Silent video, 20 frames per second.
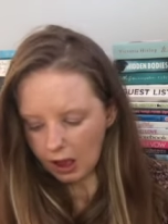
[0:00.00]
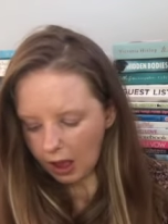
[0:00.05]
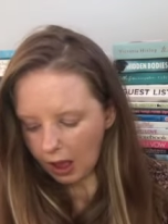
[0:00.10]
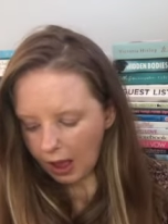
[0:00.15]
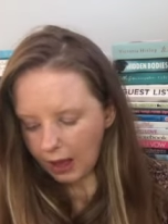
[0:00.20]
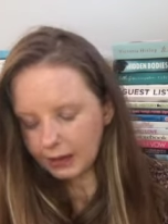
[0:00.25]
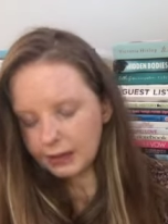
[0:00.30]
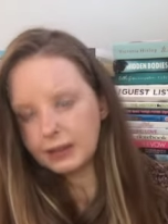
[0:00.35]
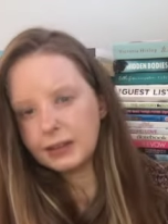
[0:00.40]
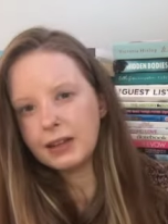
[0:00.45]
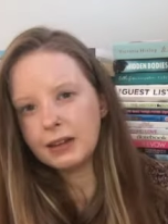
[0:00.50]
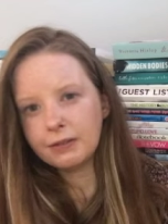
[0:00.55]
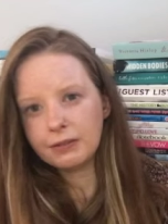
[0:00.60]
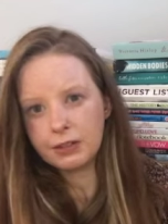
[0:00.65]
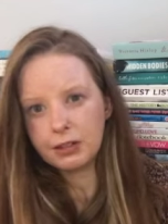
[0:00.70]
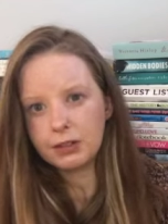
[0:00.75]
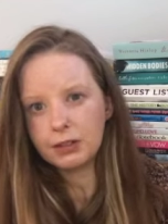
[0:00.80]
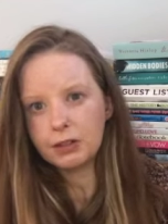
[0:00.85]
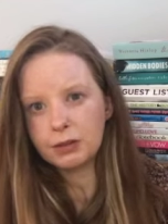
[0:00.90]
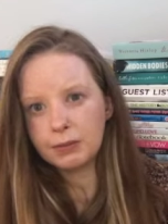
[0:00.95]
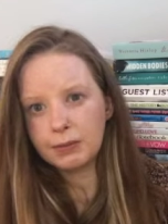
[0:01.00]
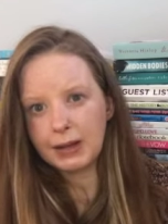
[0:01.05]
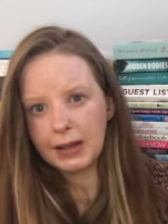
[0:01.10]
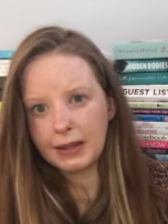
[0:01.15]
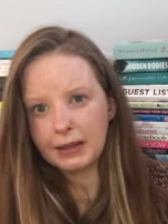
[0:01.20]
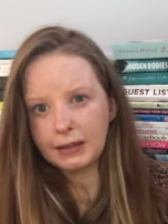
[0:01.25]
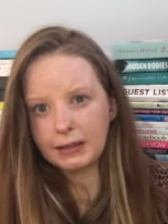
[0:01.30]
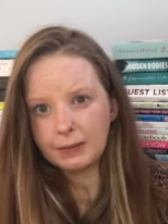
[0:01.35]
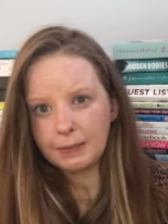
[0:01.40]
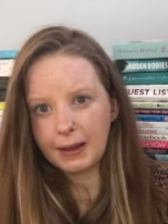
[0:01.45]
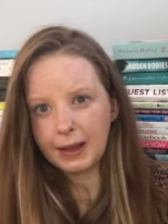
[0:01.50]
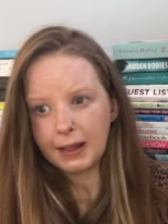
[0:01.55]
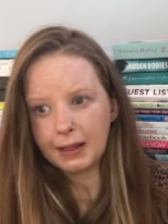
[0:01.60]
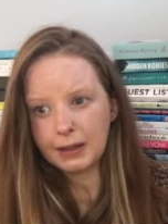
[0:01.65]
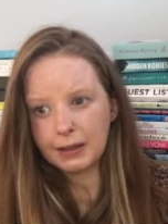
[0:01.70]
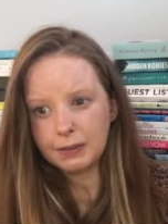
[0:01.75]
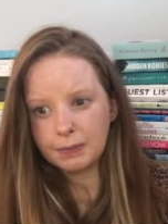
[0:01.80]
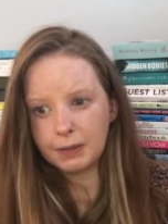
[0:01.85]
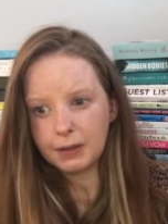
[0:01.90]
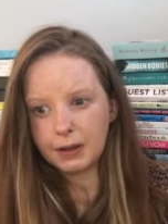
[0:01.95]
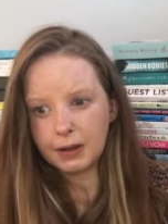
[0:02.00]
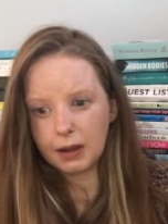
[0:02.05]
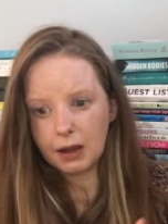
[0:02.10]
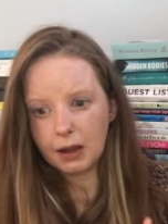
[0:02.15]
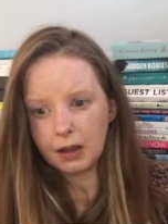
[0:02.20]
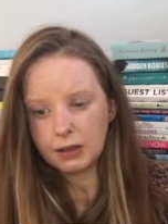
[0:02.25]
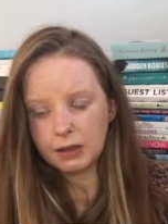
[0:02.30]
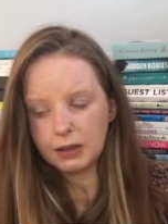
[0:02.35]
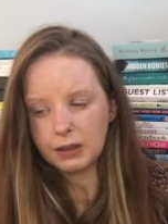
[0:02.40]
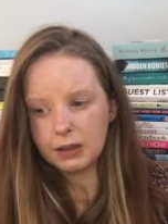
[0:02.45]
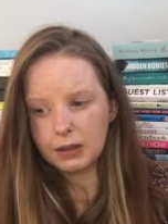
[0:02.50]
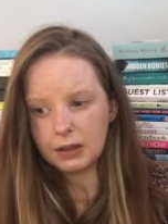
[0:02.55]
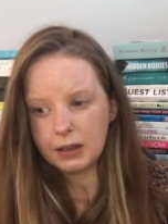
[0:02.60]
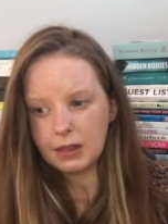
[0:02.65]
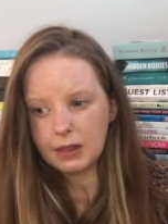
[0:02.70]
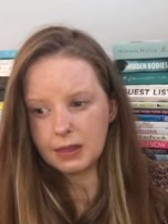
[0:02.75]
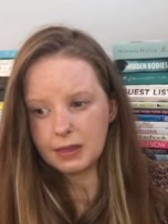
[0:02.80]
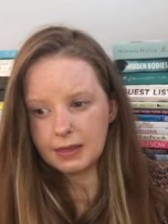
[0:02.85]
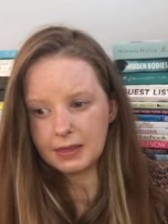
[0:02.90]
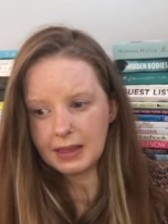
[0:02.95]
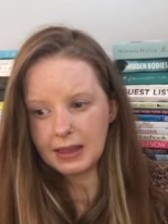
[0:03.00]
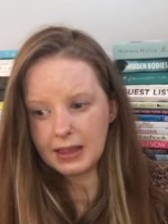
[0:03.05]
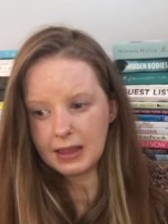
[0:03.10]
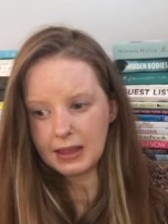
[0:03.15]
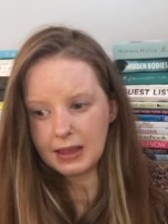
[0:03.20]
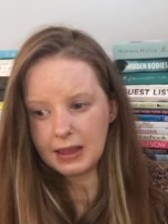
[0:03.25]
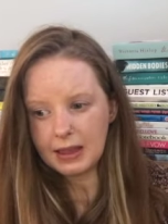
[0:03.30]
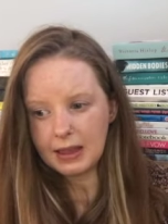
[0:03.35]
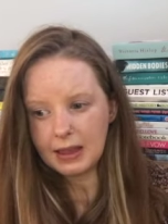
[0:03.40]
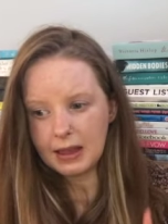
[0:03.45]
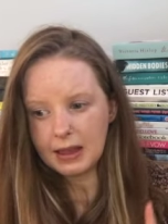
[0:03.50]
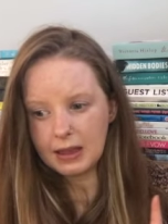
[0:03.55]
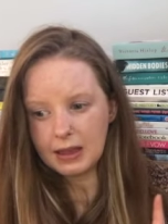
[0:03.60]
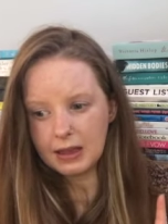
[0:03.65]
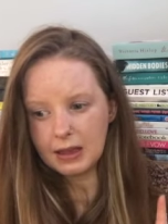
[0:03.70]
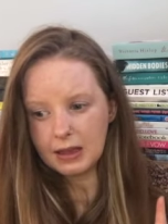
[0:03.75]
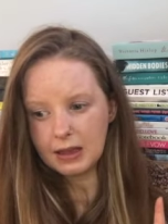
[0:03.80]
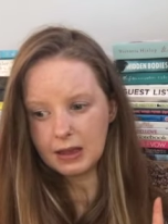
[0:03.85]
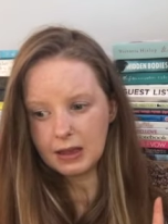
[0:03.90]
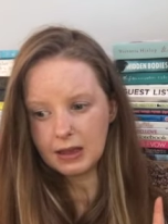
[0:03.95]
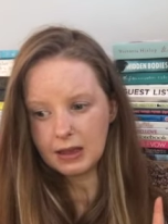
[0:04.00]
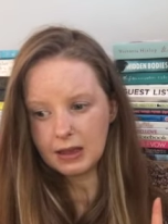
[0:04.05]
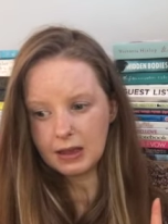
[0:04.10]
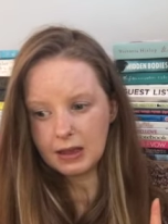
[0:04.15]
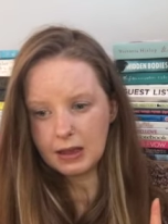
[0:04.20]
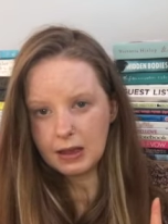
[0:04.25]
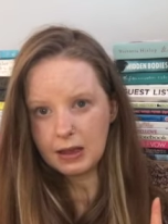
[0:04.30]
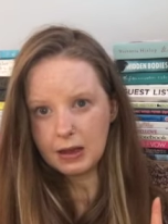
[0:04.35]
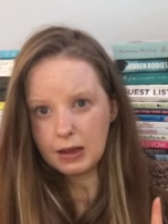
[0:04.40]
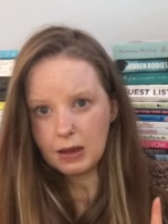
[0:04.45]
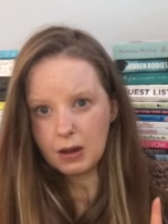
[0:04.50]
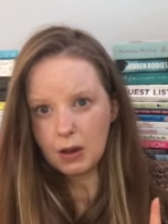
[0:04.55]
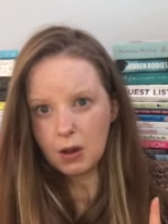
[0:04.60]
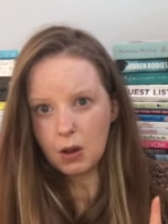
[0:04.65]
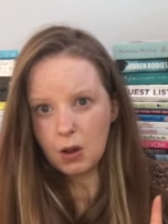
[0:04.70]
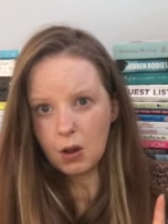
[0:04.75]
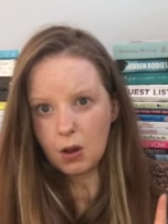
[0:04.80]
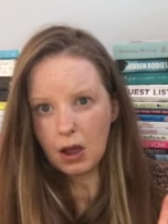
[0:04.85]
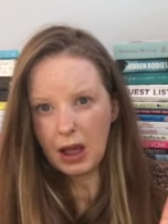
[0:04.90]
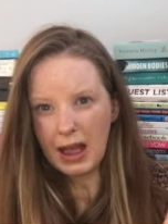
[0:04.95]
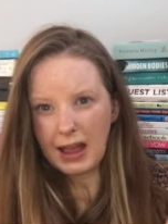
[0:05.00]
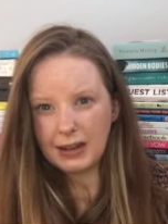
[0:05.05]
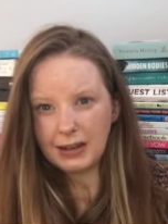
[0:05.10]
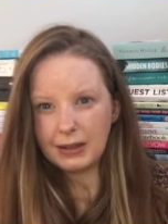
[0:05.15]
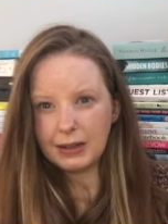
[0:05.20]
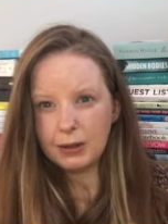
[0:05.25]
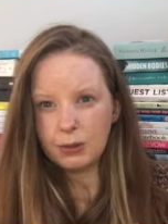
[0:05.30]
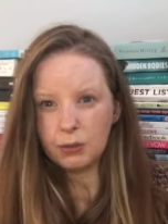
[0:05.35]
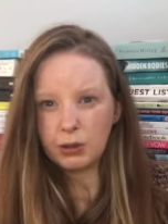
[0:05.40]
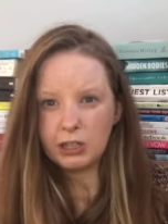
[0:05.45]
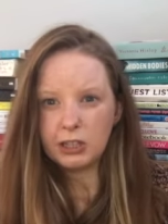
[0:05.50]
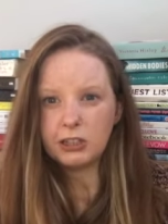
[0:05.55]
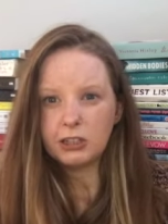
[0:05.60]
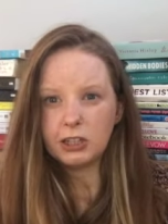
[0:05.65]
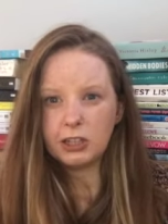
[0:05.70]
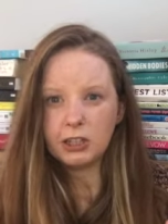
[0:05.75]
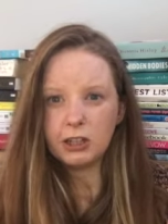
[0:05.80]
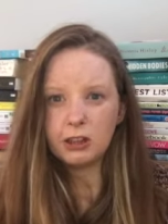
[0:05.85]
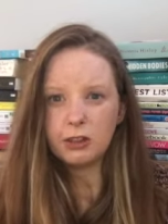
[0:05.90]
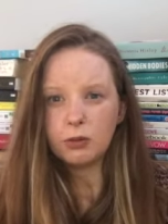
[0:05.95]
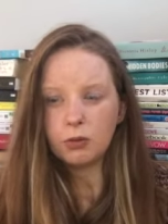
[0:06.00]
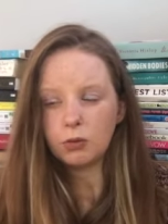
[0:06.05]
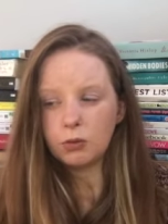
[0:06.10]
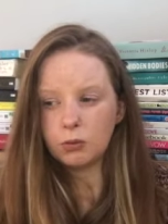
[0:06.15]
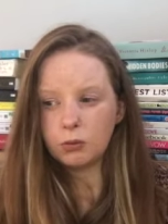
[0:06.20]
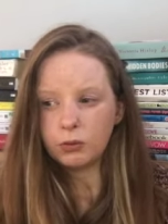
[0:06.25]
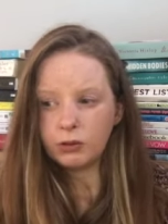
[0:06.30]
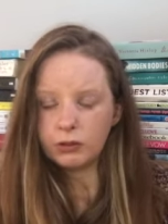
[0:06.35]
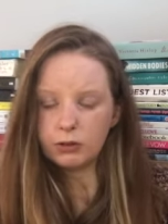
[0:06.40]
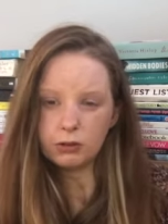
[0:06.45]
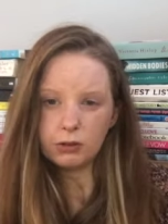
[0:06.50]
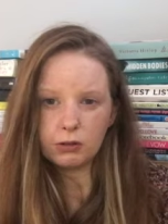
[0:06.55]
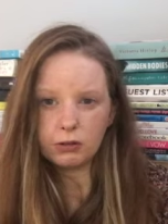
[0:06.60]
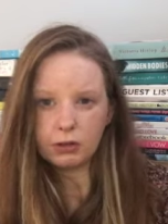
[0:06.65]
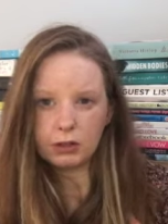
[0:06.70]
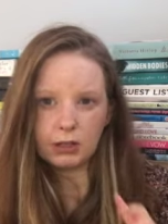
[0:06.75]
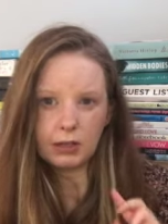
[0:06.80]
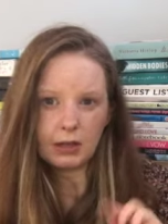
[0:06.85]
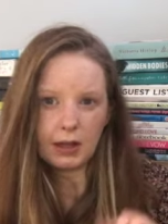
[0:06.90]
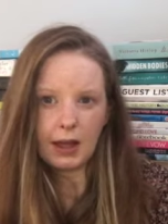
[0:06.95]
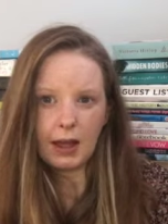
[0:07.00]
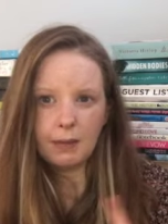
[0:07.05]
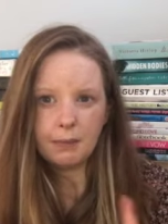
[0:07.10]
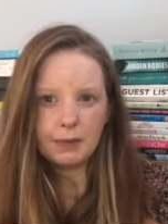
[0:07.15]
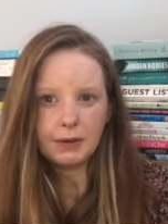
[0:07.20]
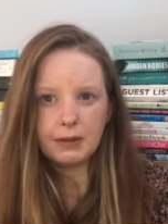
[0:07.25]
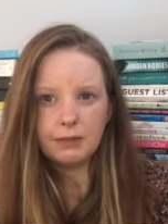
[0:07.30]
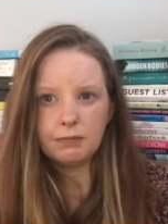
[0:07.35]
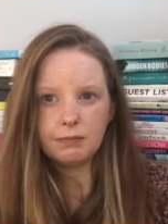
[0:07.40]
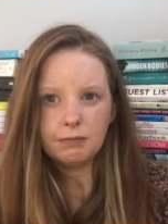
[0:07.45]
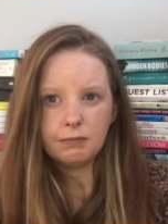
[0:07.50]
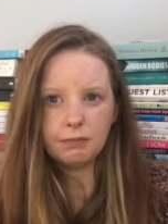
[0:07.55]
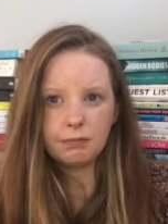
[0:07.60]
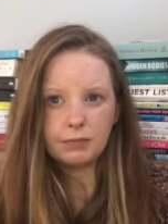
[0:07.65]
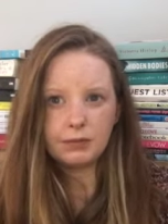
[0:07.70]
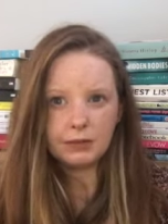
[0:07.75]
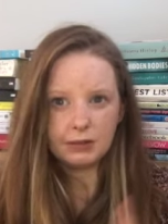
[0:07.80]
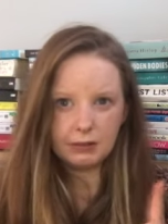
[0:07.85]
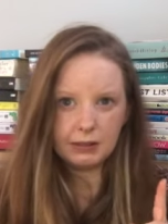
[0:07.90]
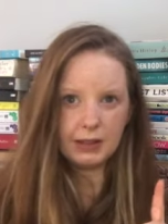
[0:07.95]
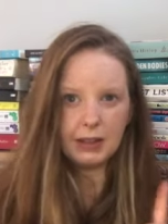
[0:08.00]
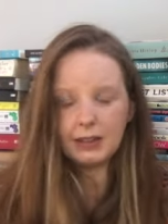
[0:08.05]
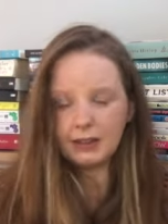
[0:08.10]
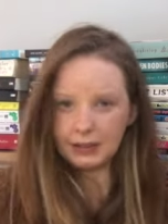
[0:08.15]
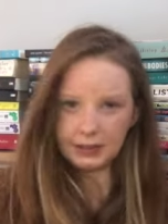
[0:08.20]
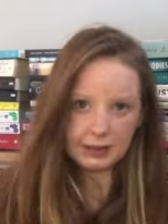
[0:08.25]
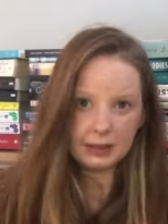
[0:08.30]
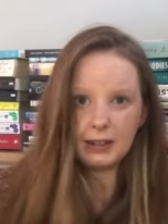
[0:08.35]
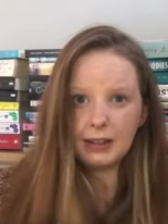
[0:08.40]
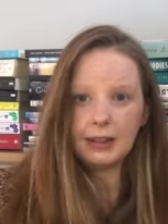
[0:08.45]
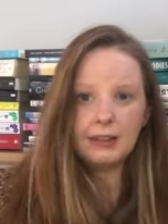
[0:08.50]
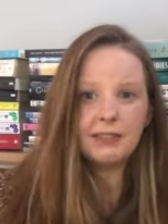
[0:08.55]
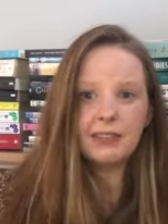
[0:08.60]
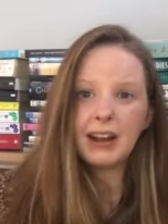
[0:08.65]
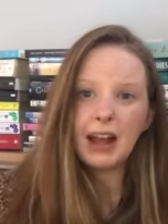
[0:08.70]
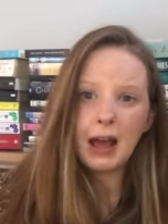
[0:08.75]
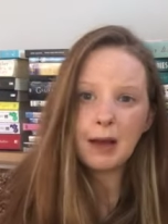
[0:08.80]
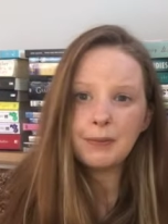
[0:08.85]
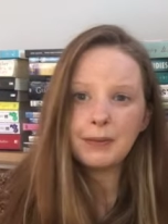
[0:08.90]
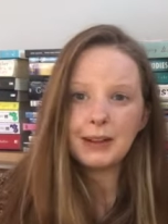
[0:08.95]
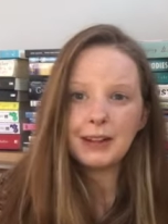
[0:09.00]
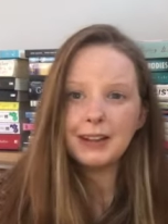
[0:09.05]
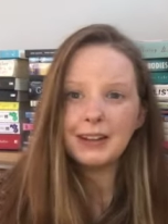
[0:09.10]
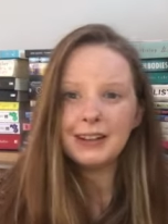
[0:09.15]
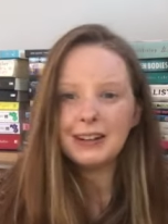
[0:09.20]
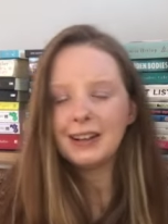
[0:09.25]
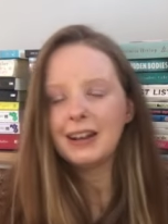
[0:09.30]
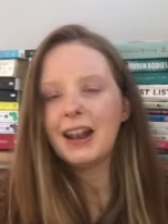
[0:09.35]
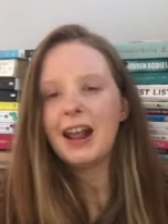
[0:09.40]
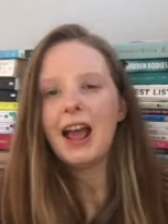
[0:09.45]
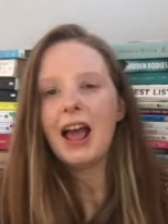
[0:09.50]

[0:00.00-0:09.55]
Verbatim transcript: I just have two complaints about this book, other than the ending, which I thought was not gonna happen, that didn't even happen.